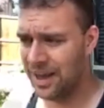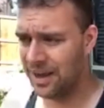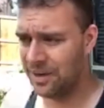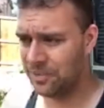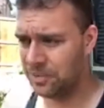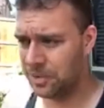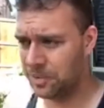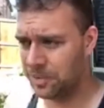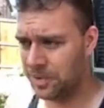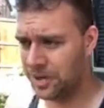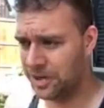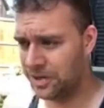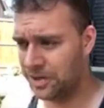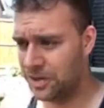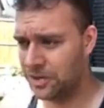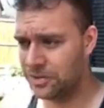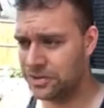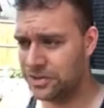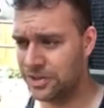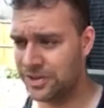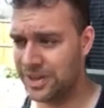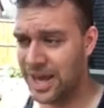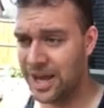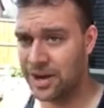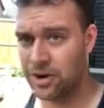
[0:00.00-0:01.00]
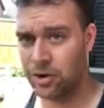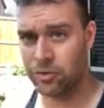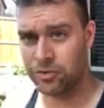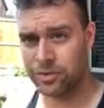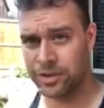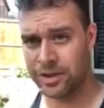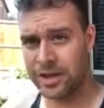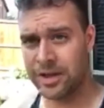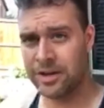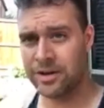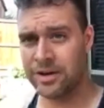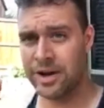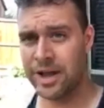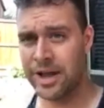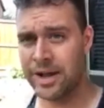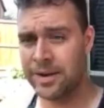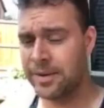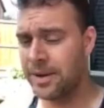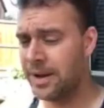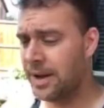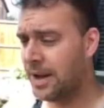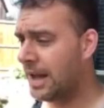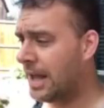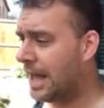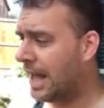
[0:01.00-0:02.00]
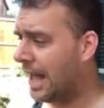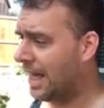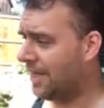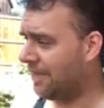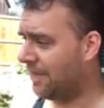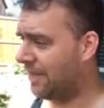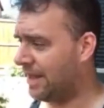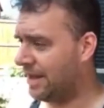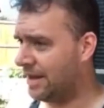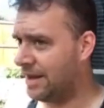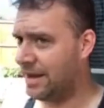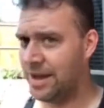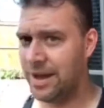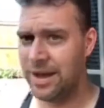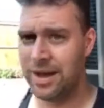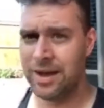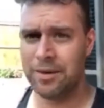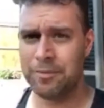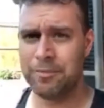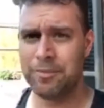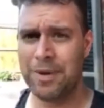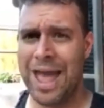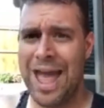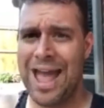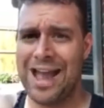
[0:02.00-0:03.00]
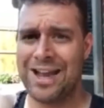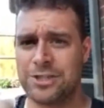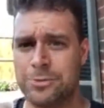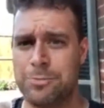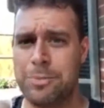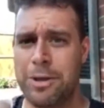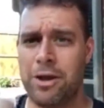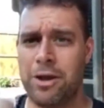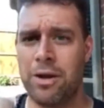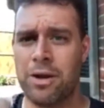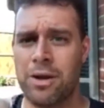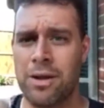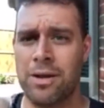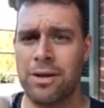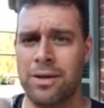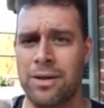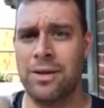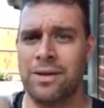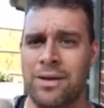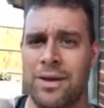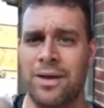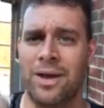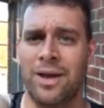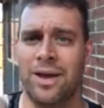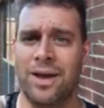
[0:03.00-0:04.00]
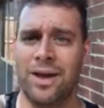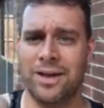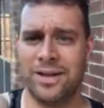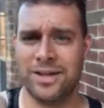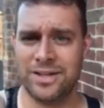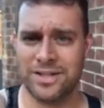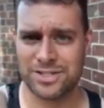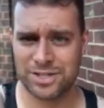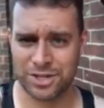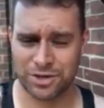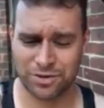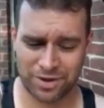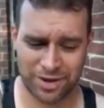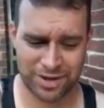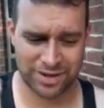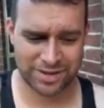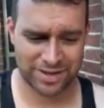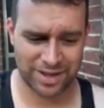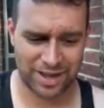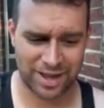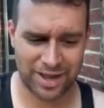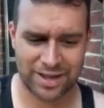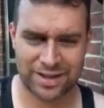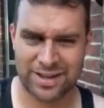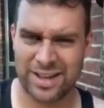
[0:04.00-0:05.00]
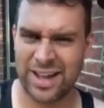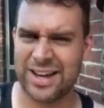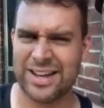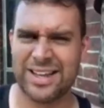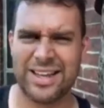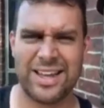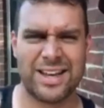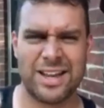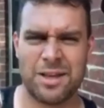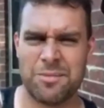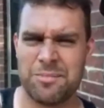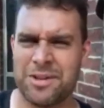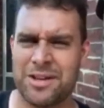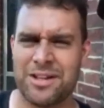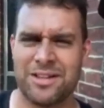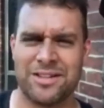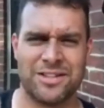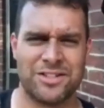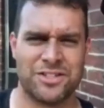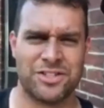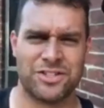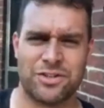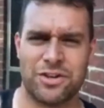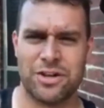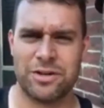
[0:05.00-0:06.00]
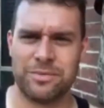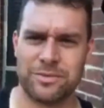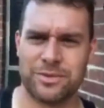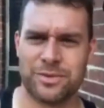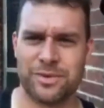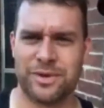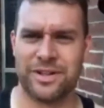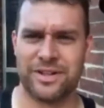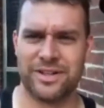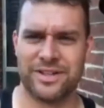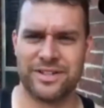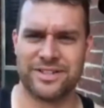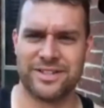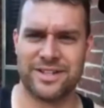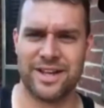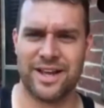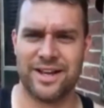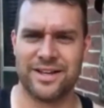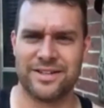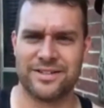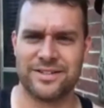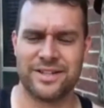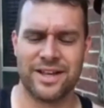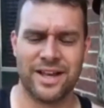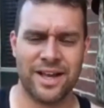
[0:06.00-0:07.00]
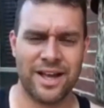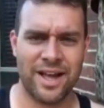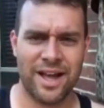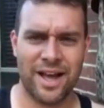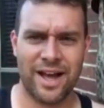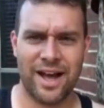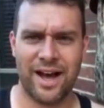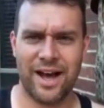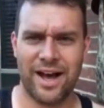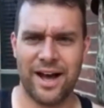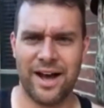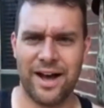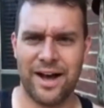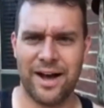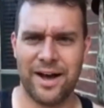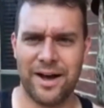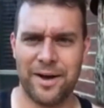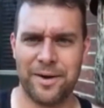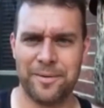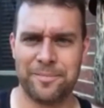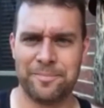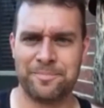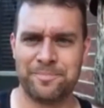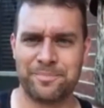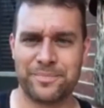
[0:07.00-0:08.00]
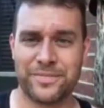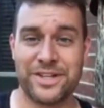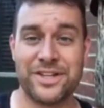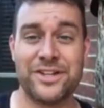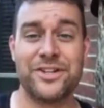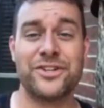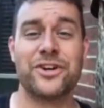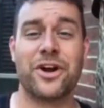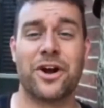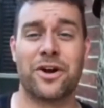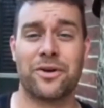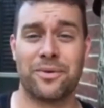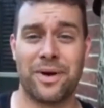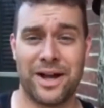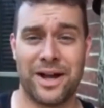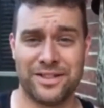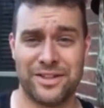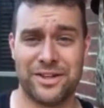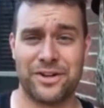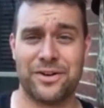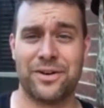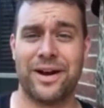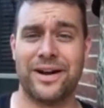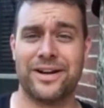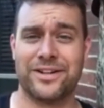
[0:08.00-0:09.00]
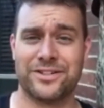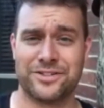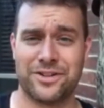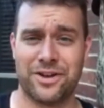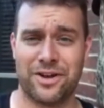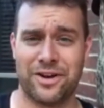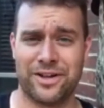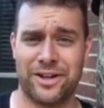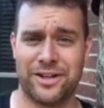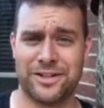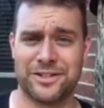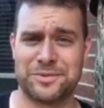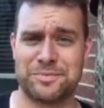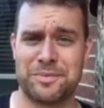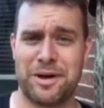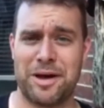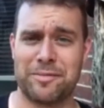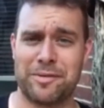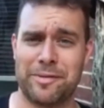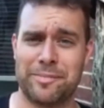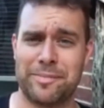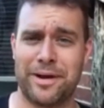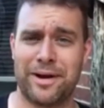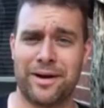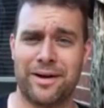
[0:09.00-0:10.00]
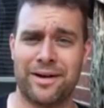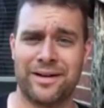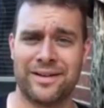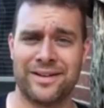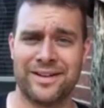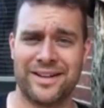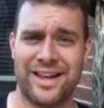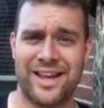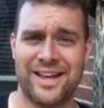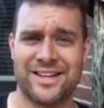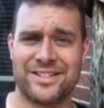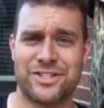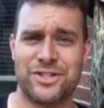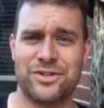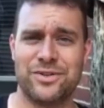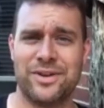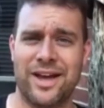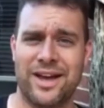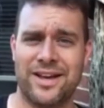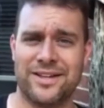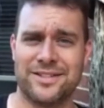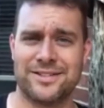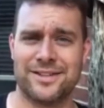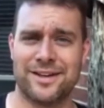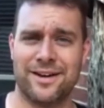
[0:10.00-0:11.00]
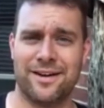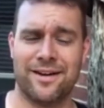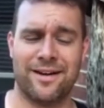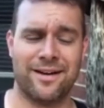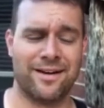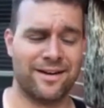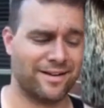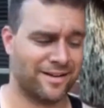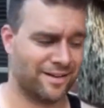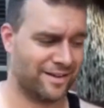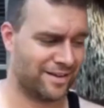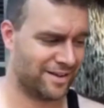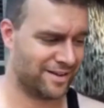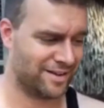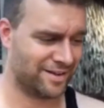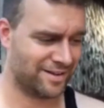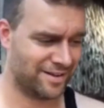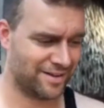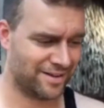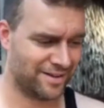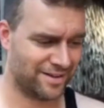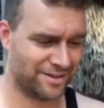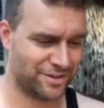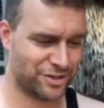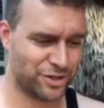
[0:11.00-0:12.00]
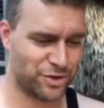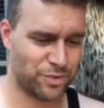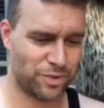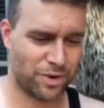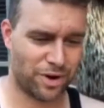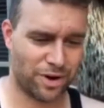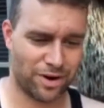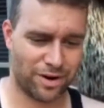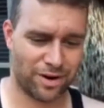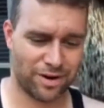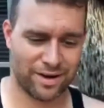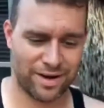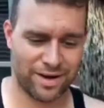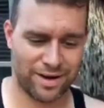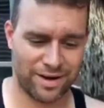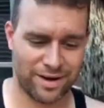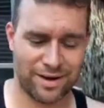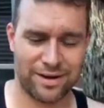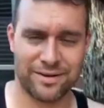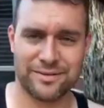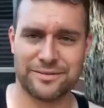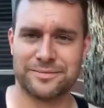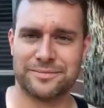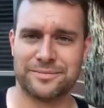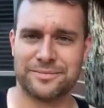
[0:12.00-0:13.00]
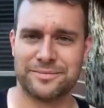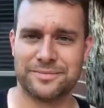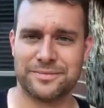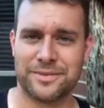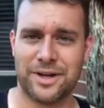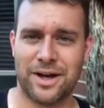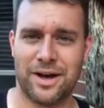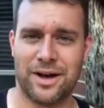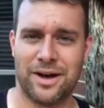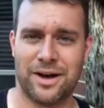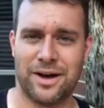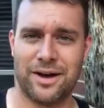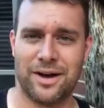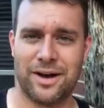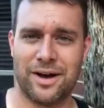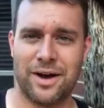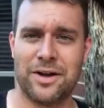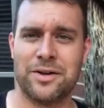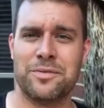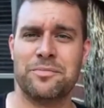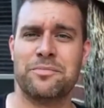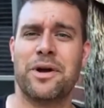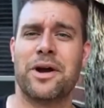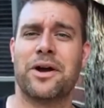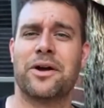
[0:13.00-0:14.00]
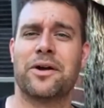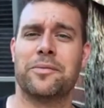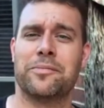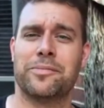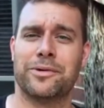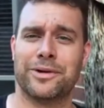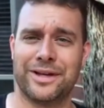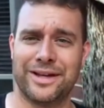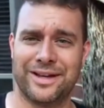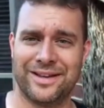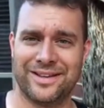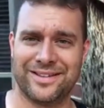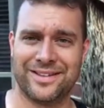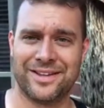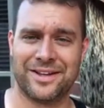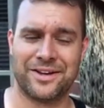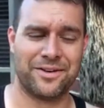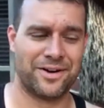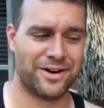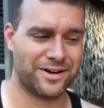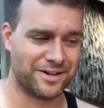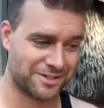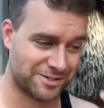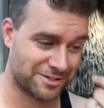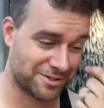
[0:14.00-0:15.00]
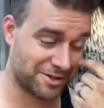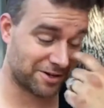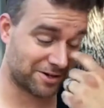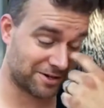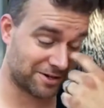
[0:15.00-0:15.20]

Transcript: We want to go do that over the internet. And then Axe Bear, he's a great guy. Got to get him into these streams one of these days. You darn right, the greatest audience, Mama Bear. Yes, you guys are. You are unbearably the greatest